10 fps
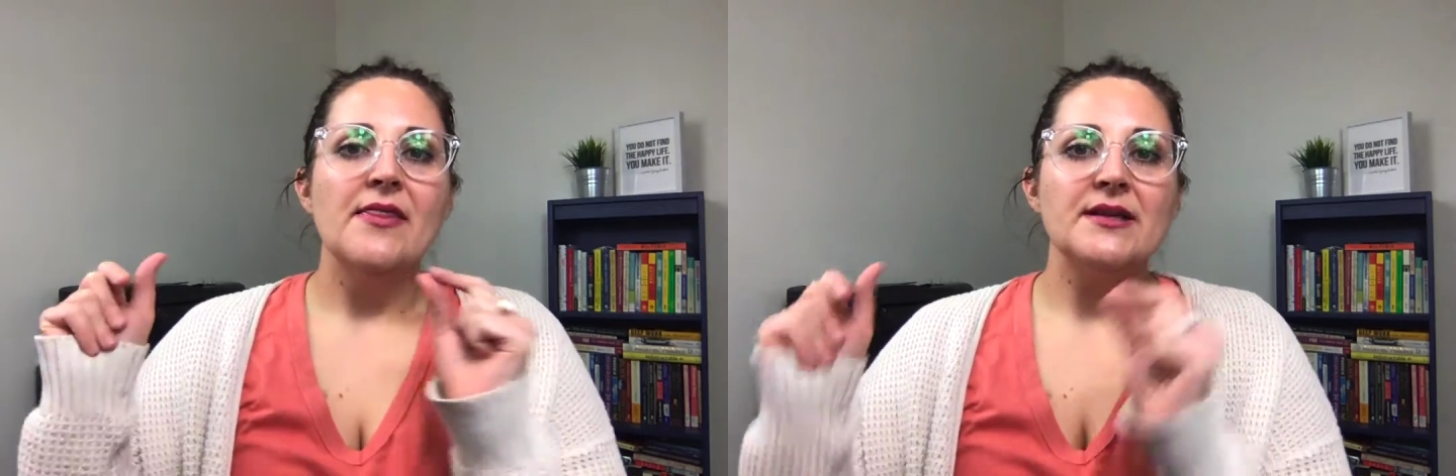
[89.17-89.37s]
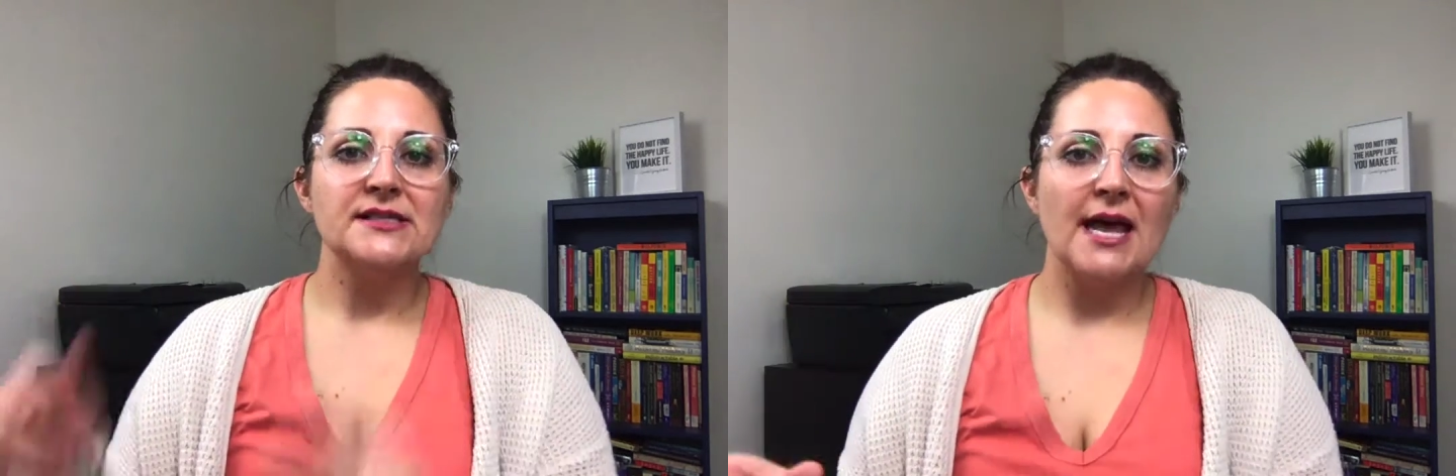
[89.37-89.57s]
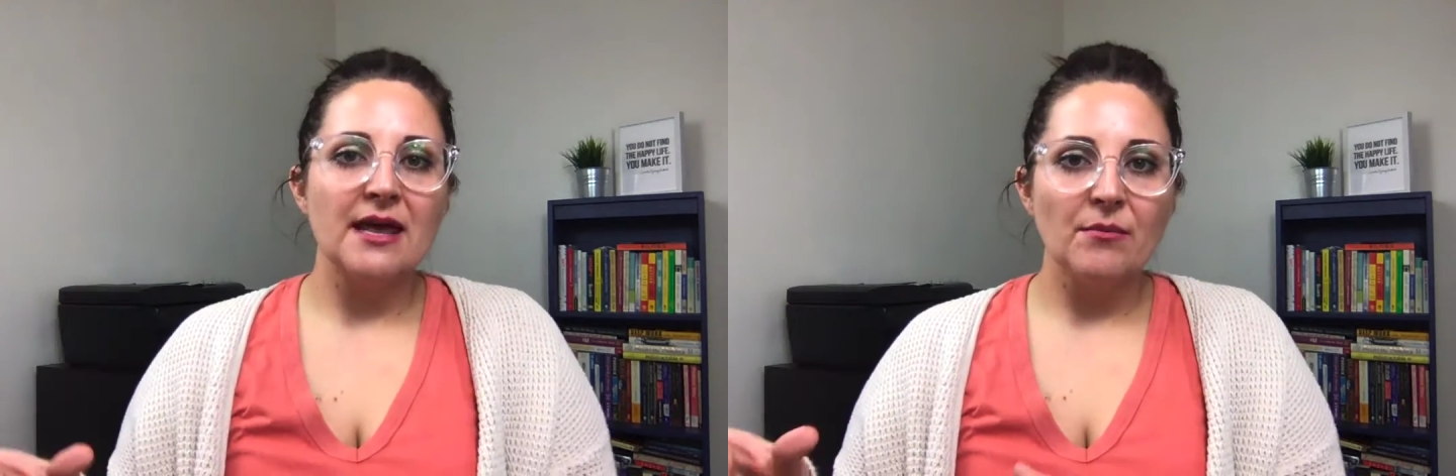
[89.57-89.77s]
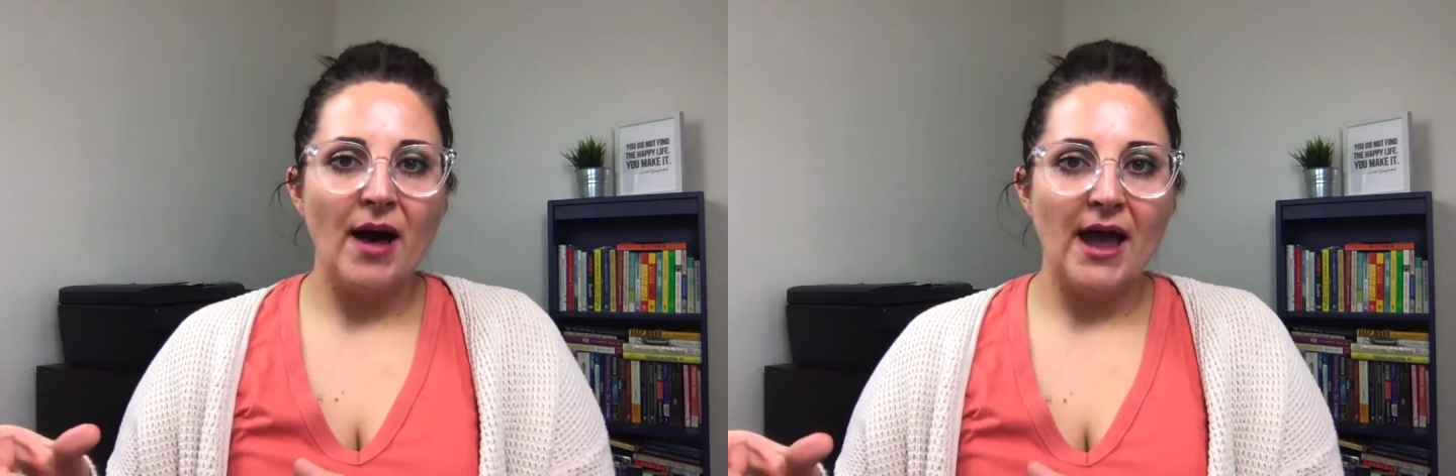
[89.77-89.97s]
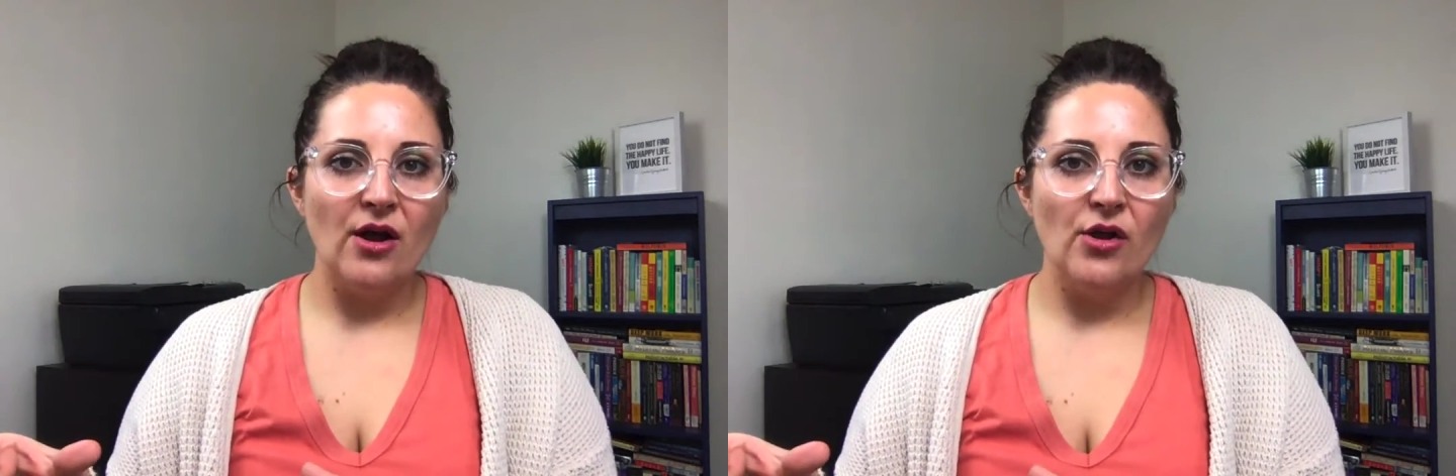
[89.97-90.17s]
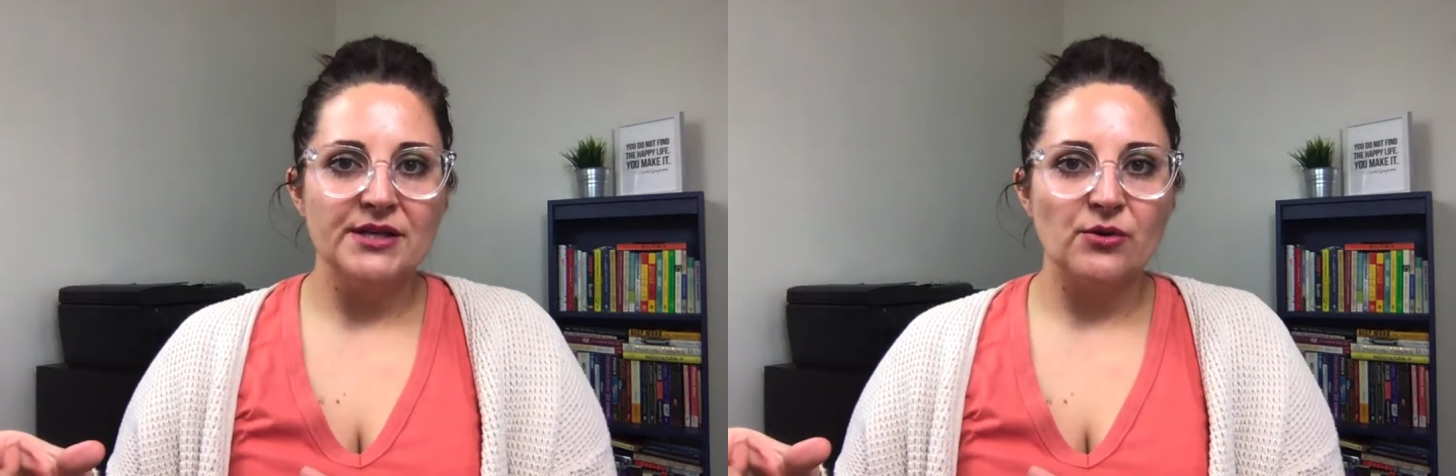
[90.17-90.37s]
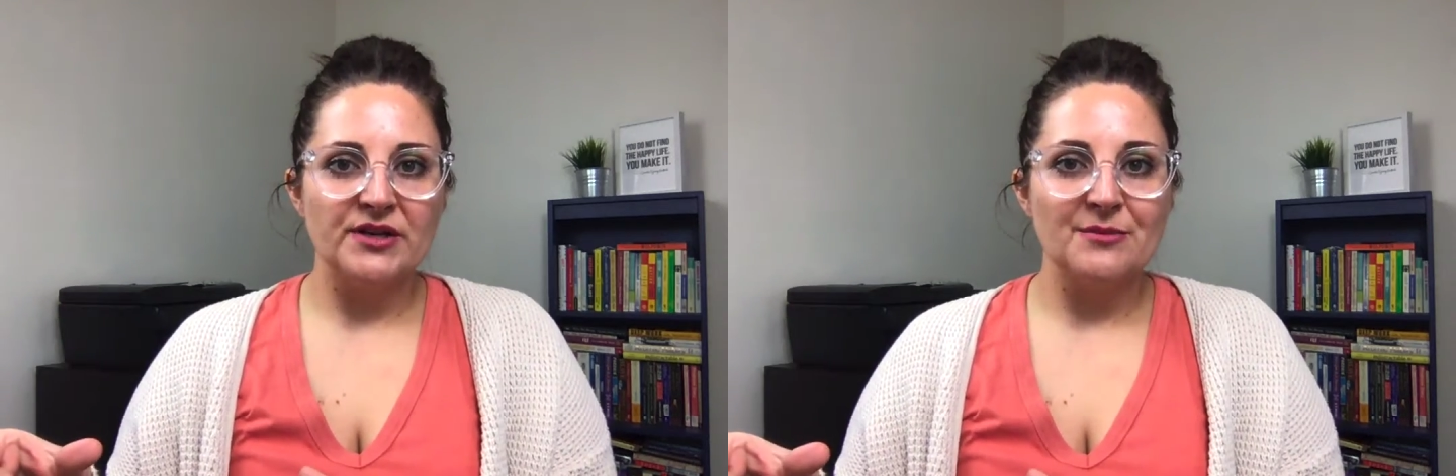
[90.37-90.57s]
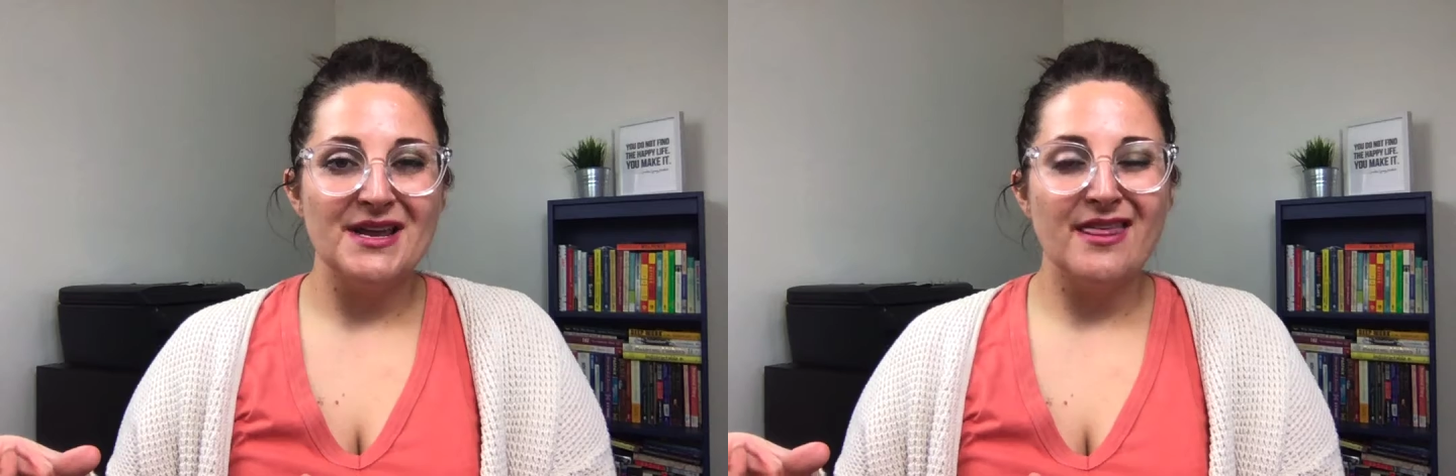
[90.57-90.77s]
The second pile is going to be